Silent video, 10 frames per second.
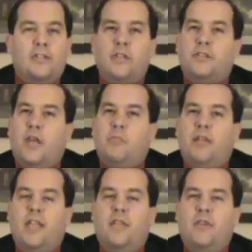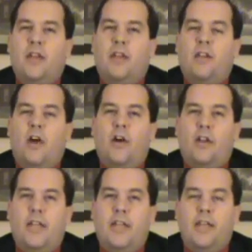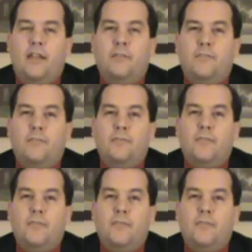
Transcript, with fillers: There's that believing in God again.